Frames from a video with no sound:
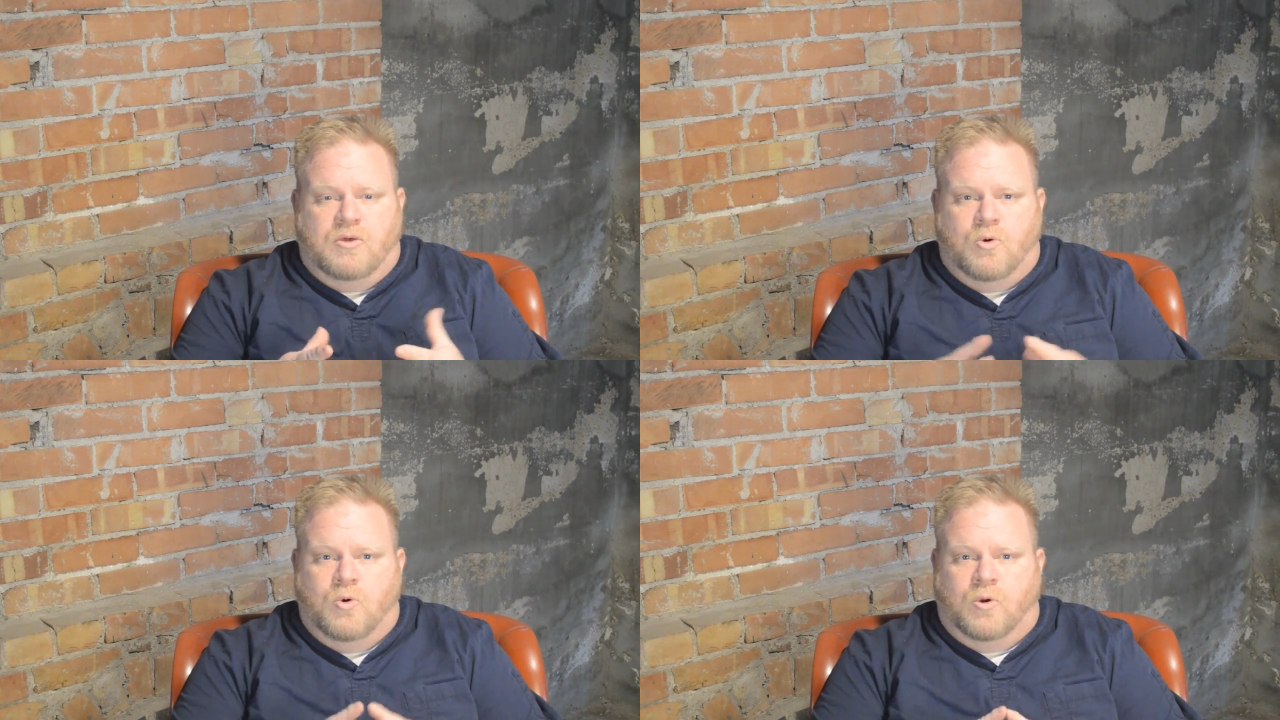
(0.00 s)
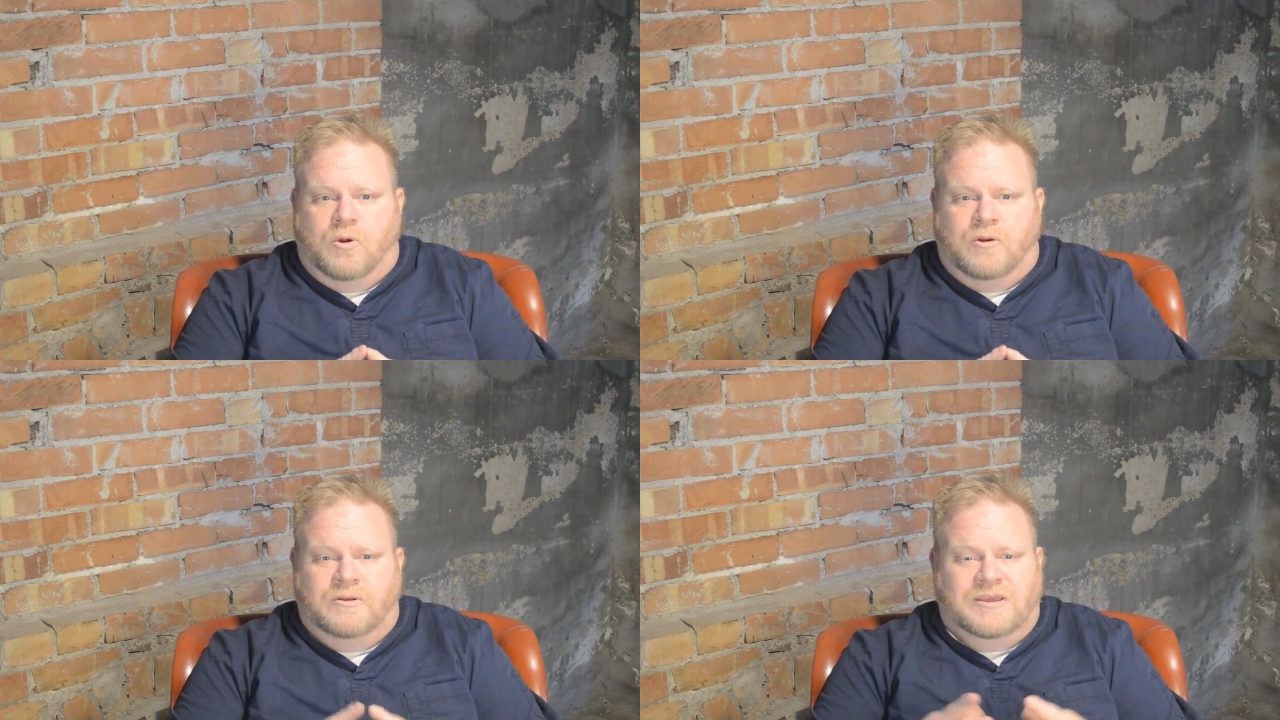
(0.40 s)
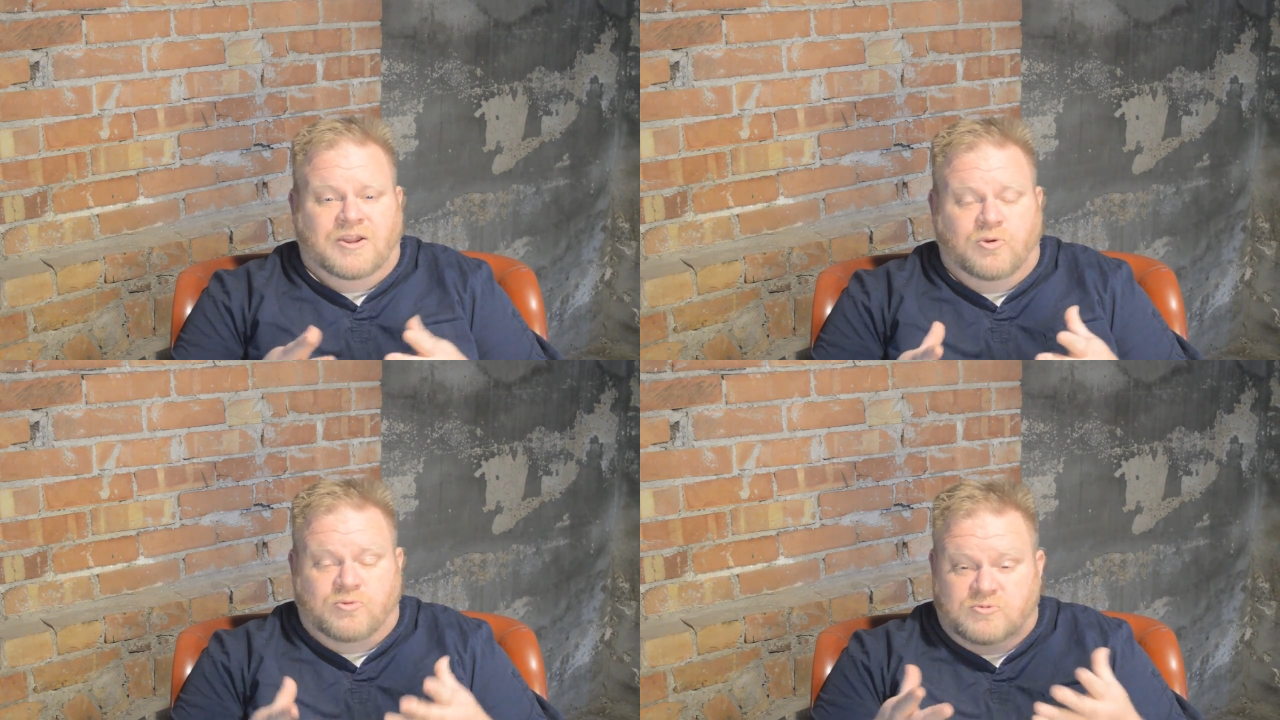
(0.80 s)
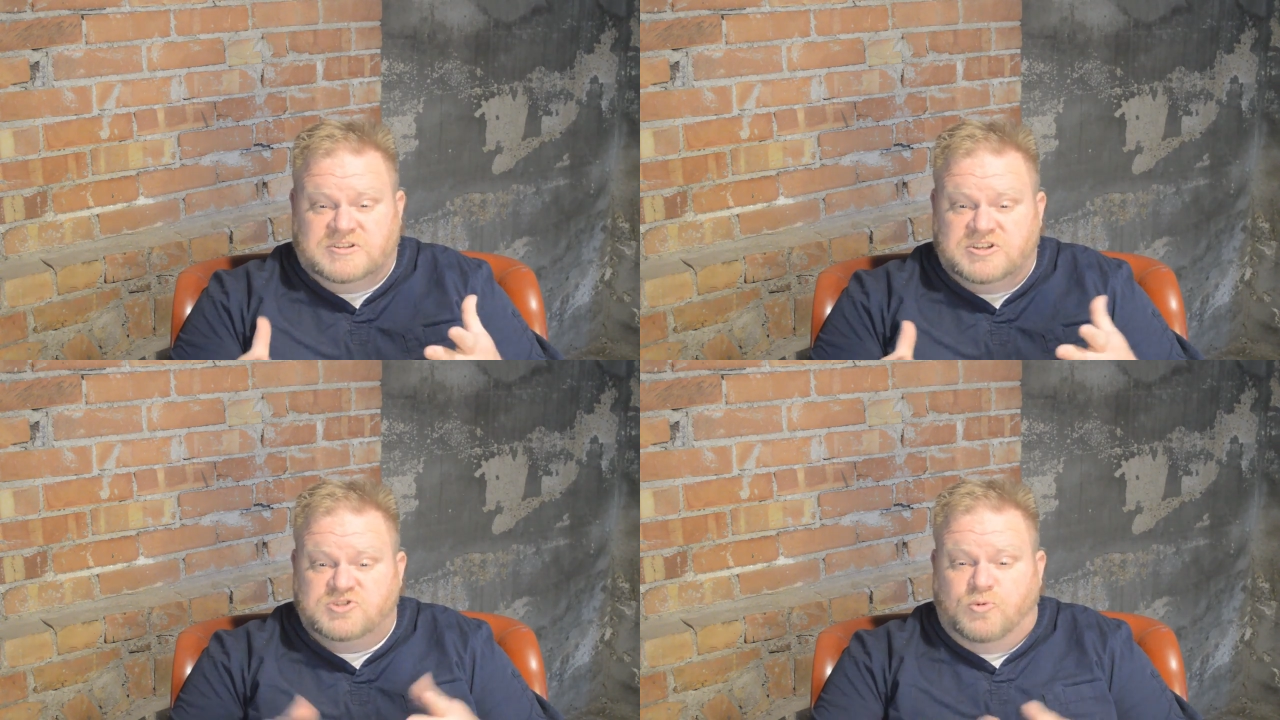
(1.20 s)
Or, the
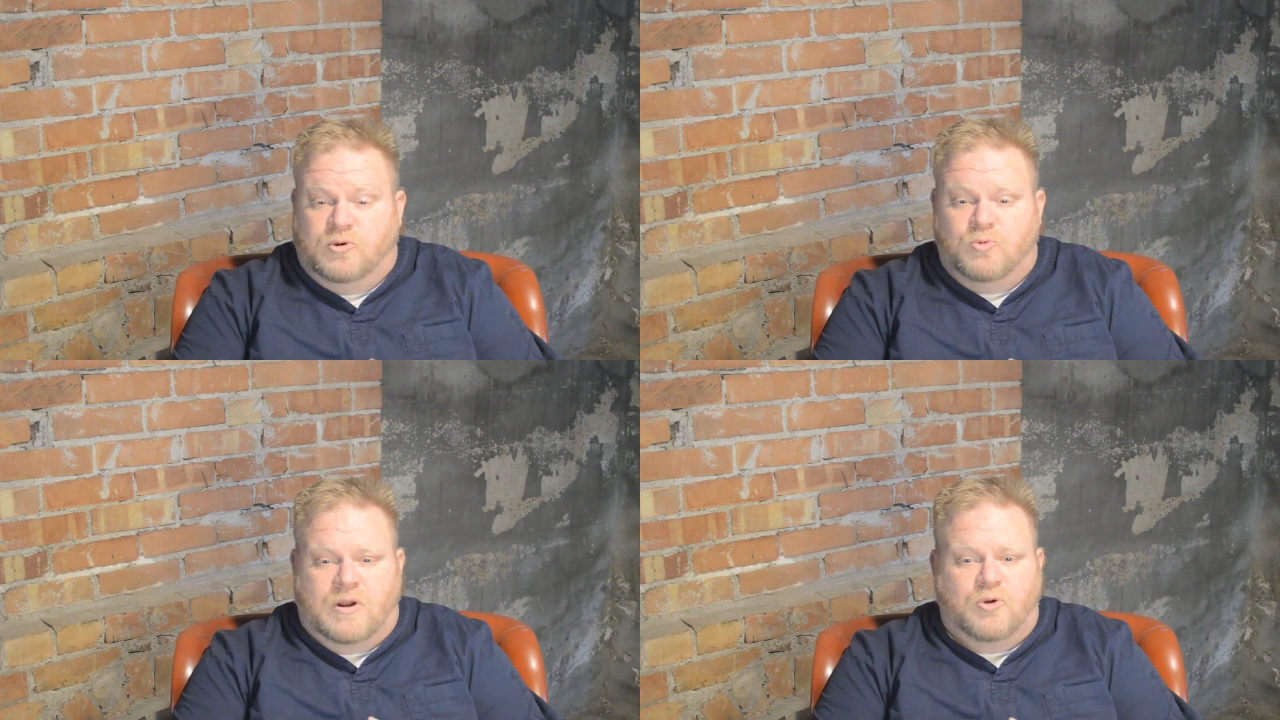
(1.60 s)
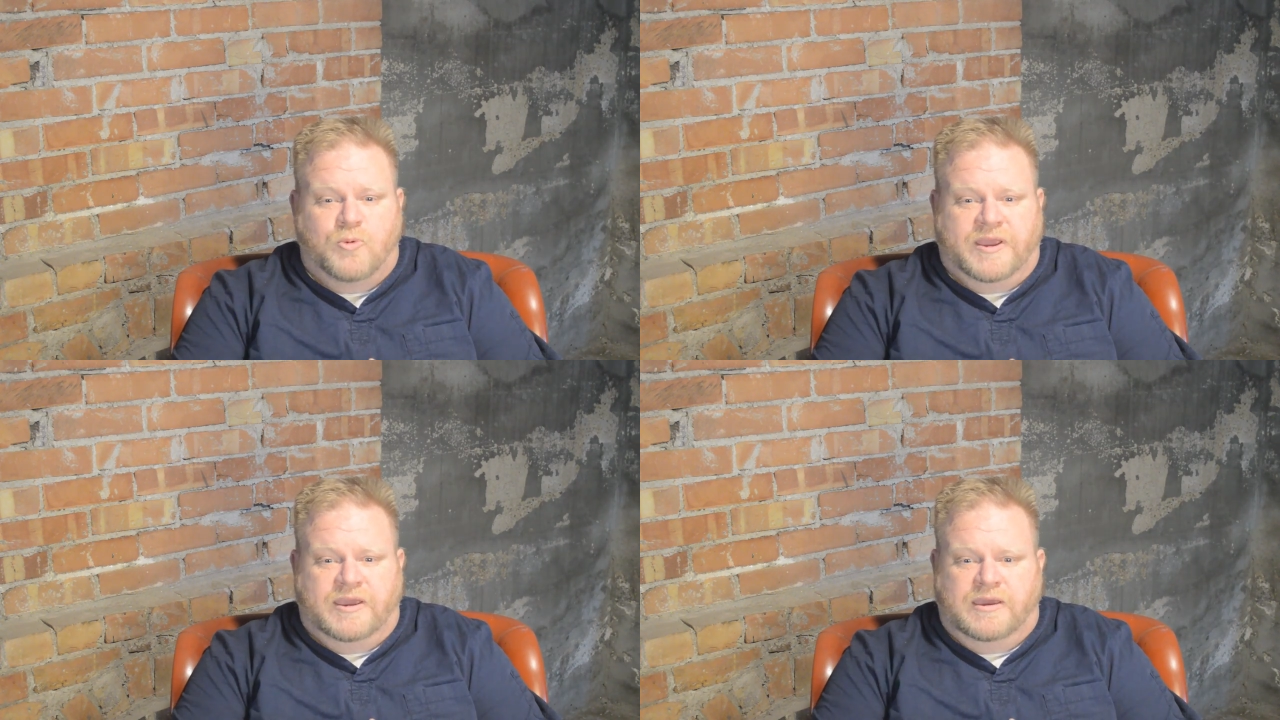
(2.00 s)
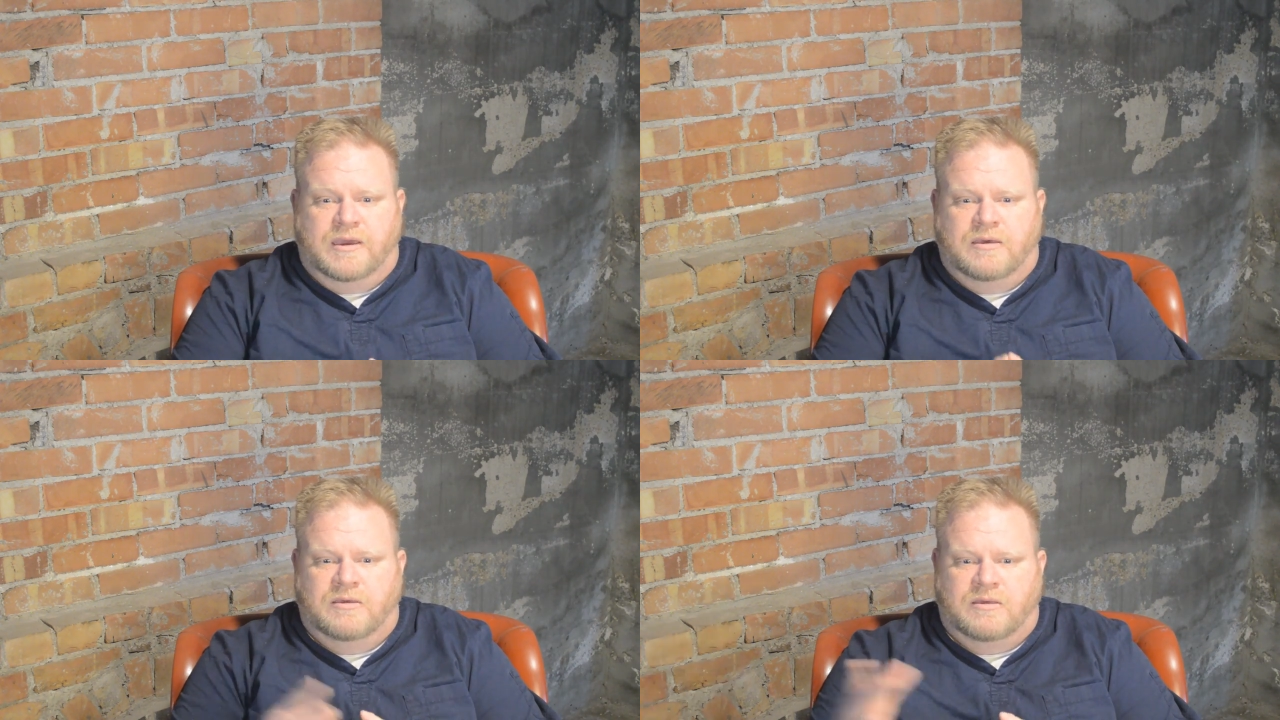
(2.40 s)
residual where we